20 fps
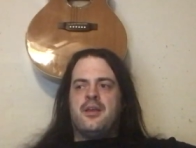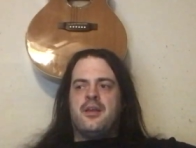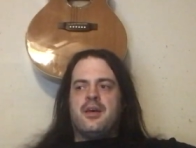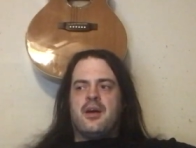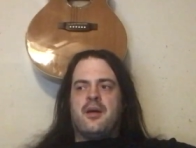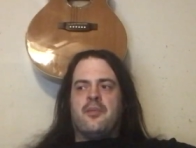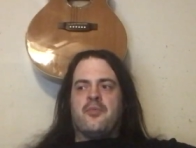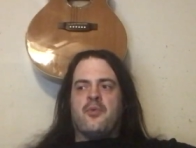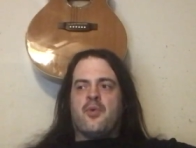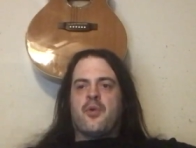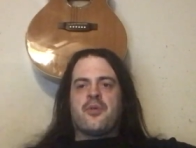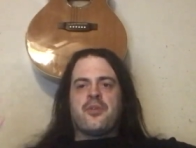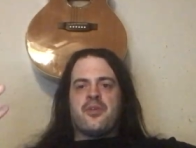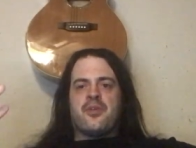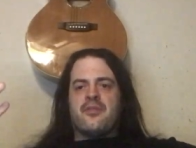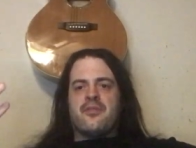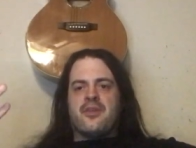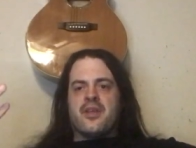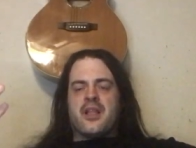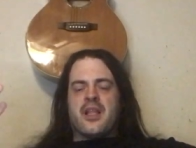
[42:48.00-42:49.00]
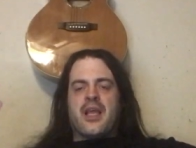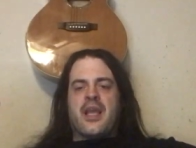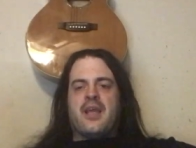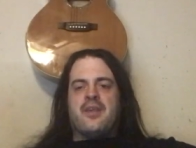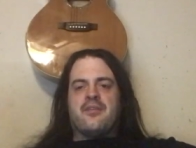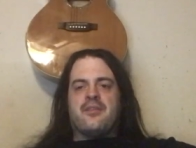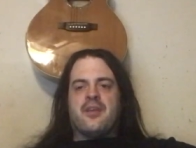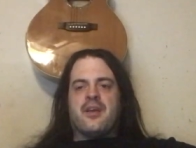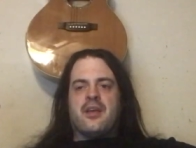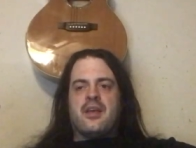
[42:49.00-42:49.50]
up north of
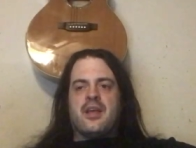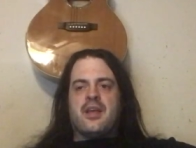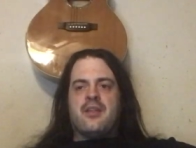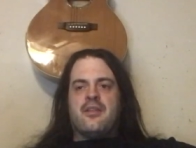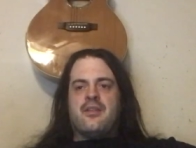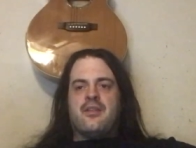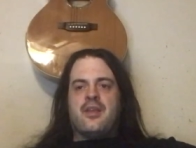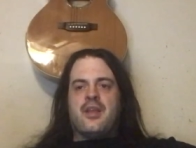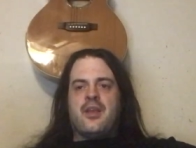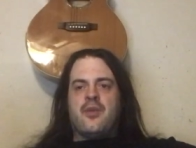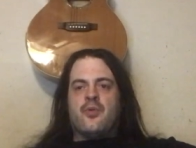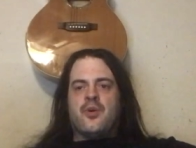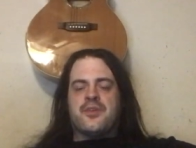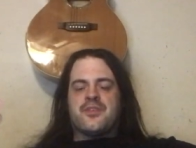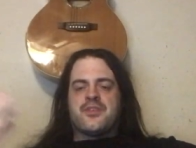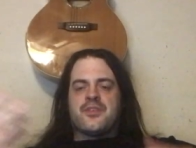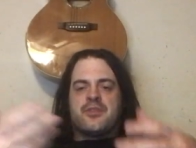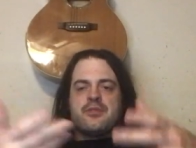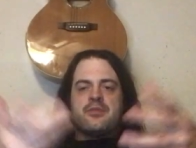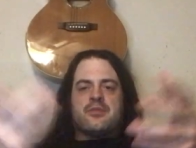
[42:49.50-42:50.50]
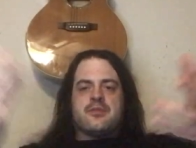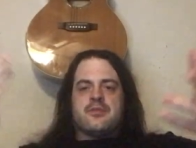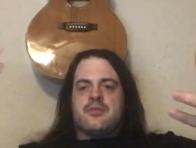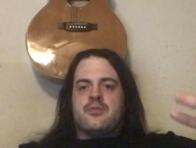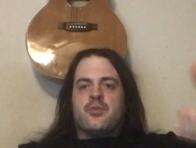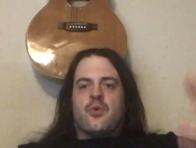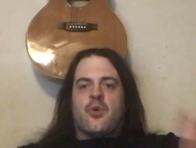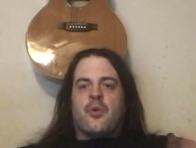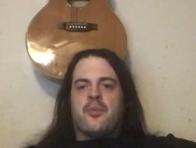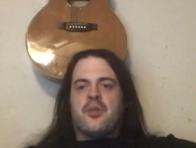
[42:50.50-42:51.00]
Atlanta in the what's
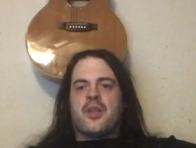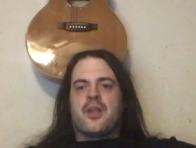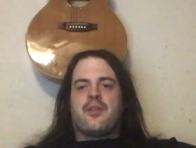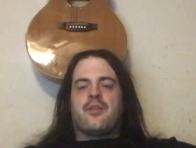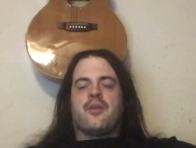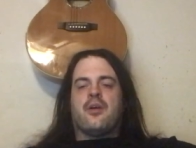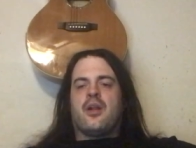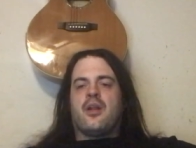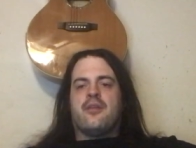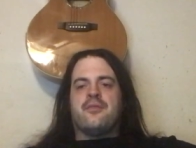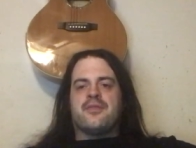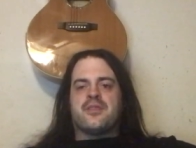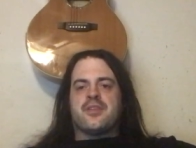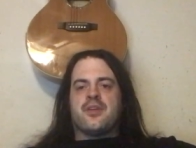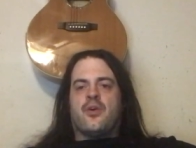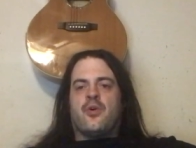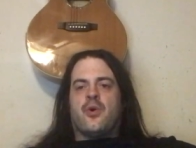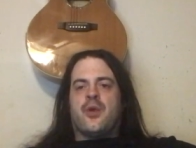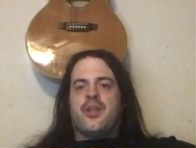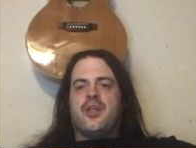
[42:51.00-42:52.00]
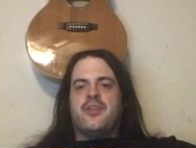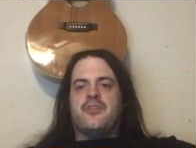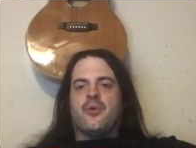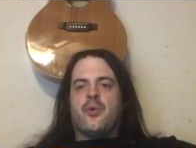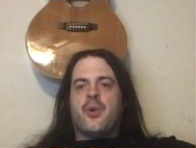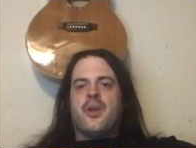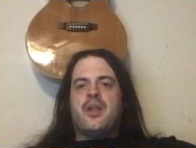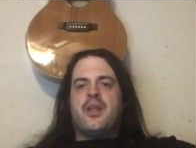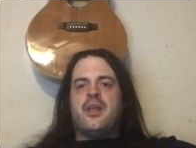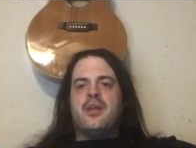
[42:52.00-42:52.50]
normally thought of as the
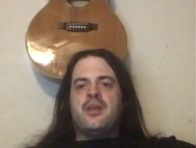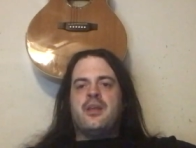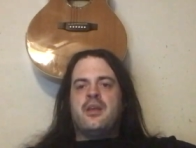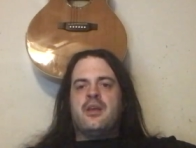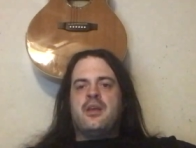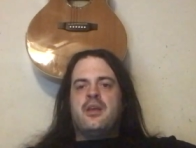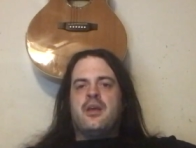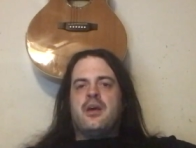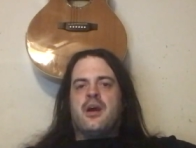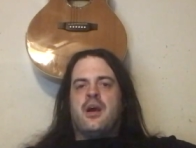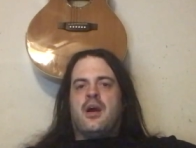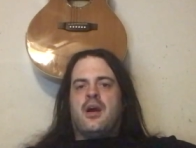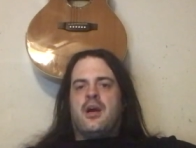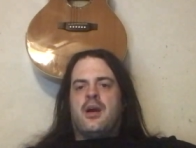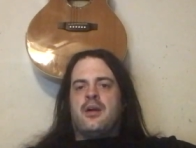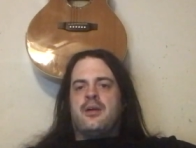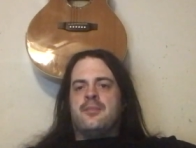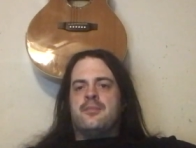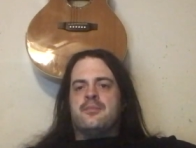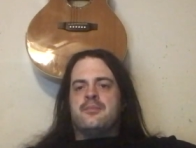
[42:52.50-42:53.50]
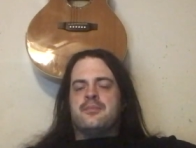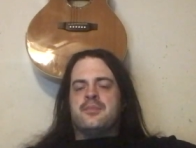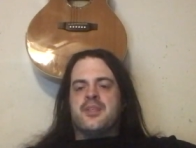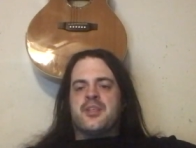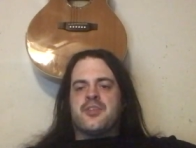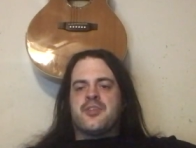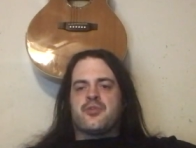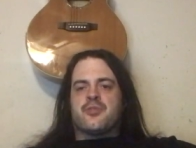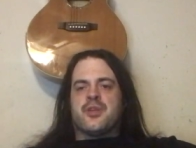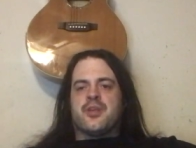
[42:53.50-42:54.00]
hoity-toity uh,
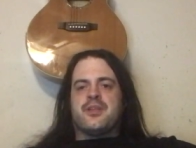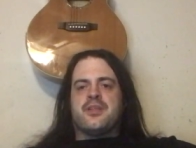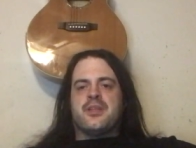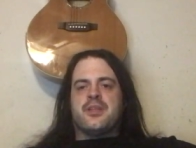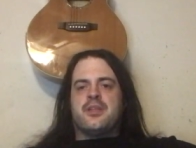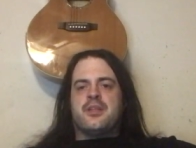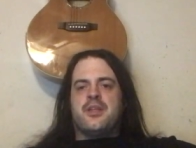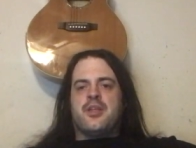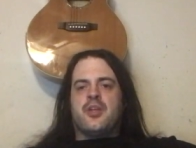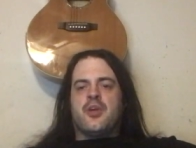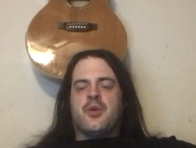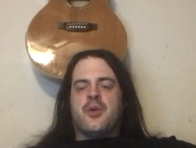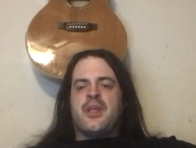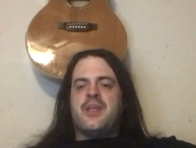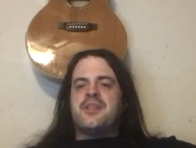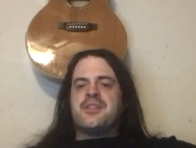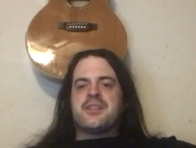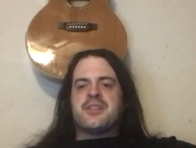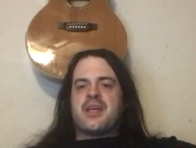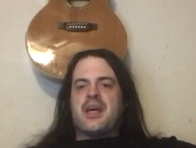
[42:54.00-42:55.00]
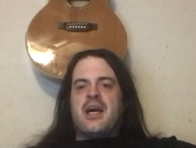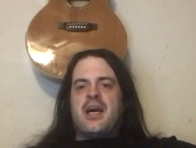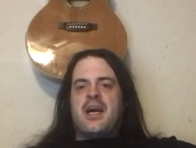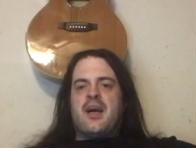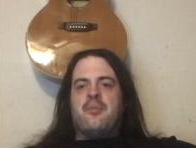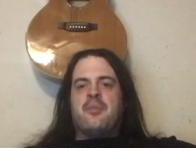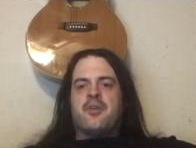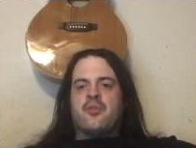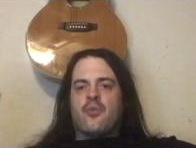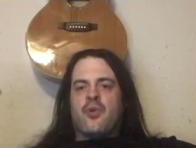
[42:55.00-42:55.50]
district, in you know East
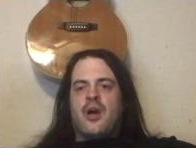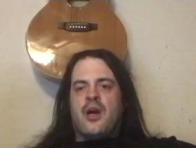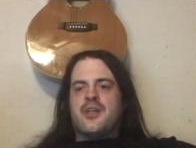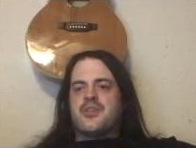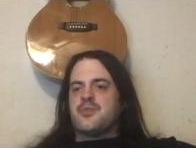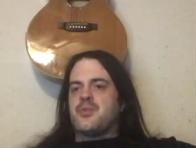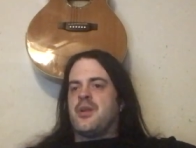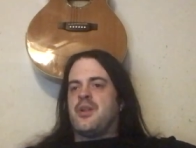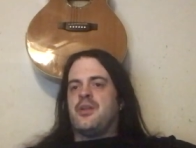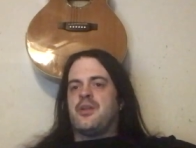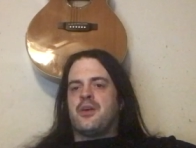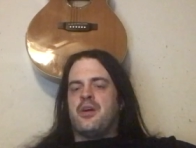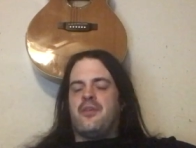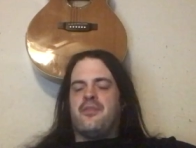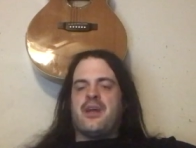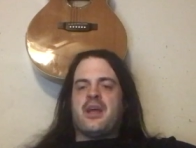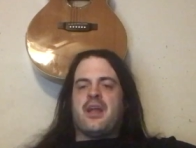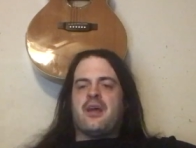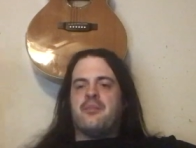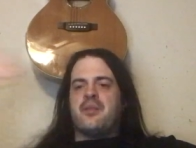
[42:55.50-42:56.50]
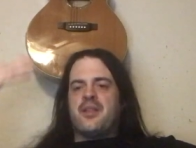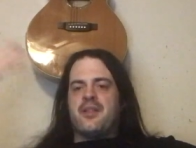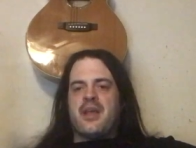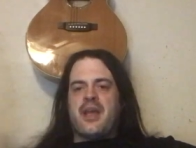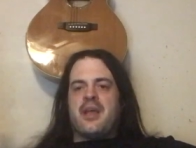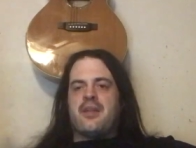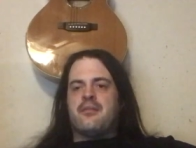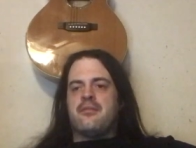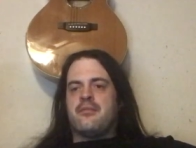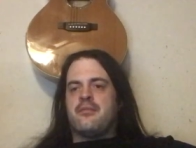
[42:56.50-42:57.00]
Cobb and Roswell and all that. I'm in
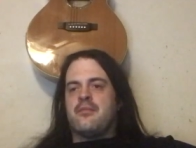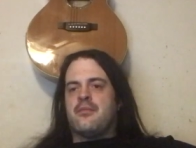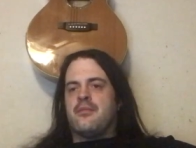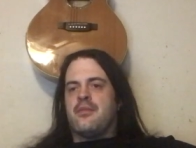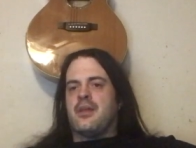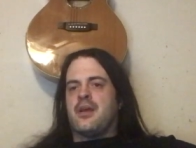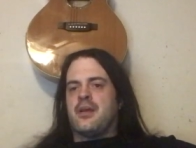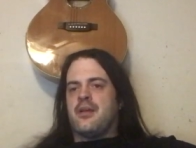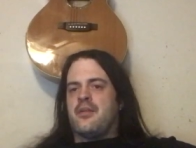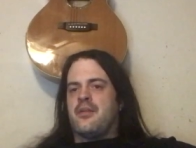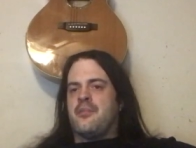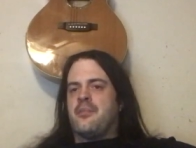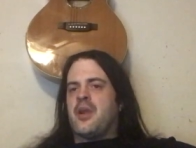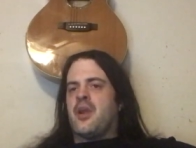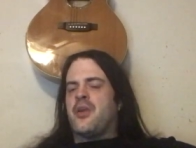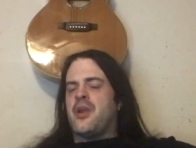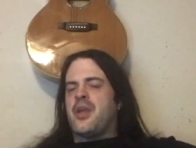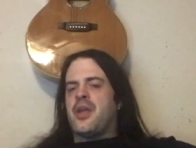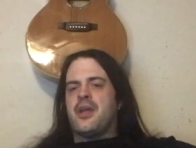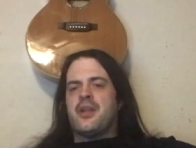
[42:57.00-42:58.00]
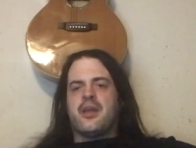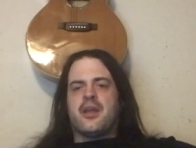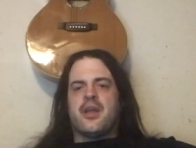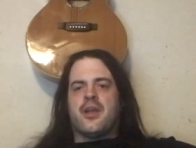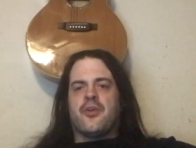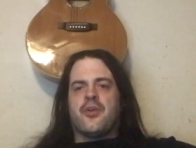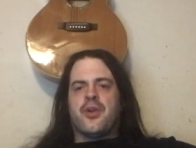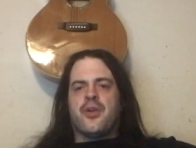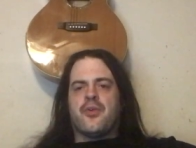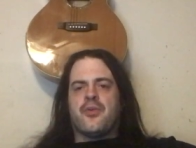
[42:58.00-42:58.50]
that the, the Marietta
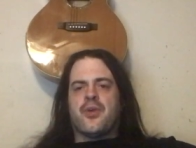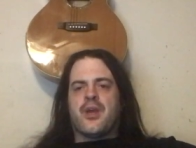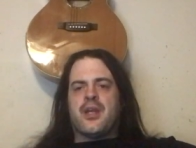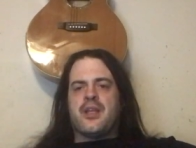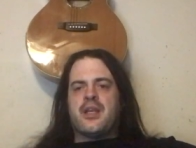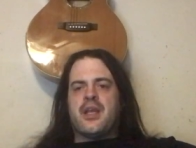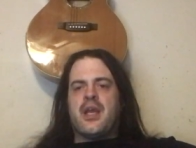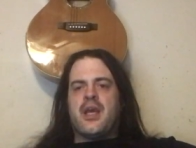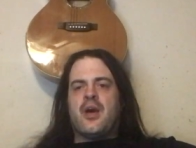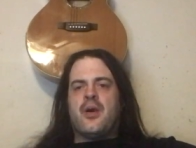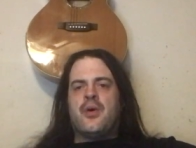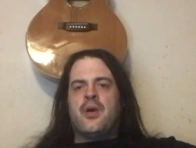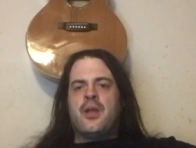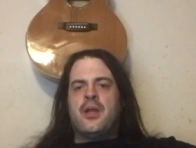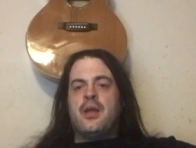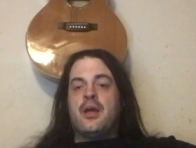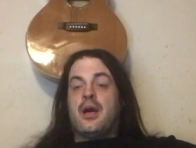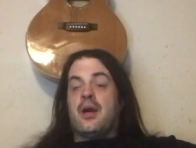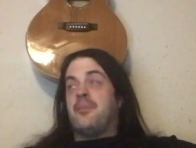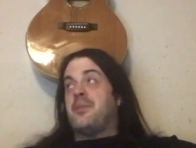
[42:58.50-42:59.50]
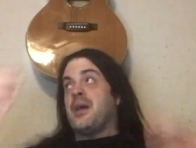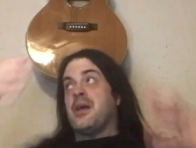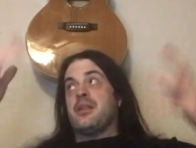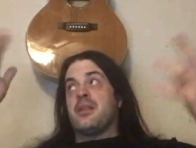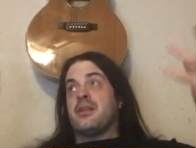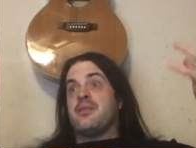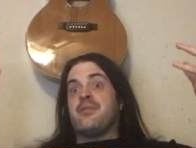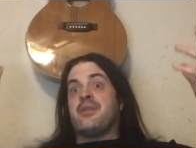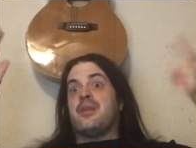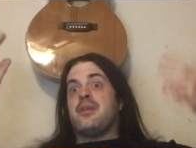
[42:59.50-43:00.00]
area right now. I'm not
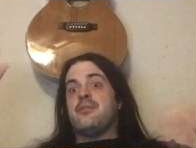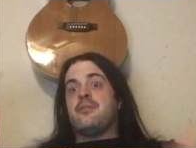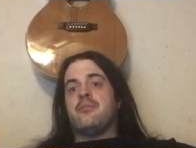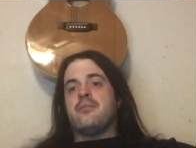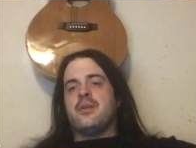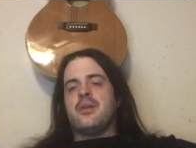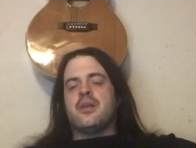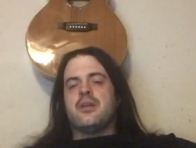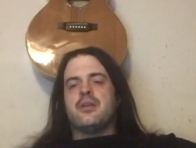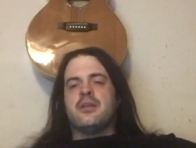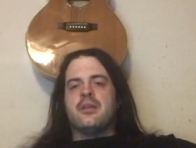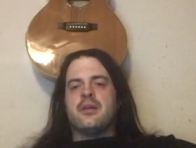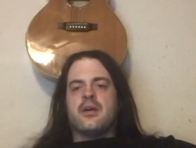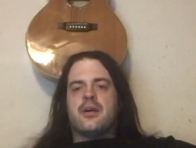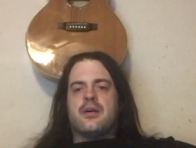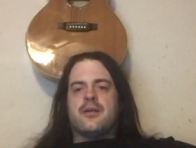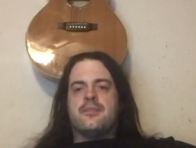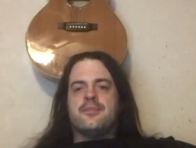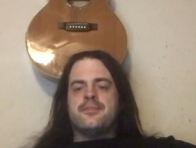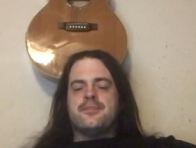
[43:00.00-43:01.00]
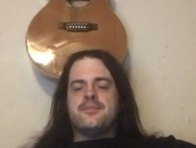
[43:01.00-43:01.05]
living in in uh,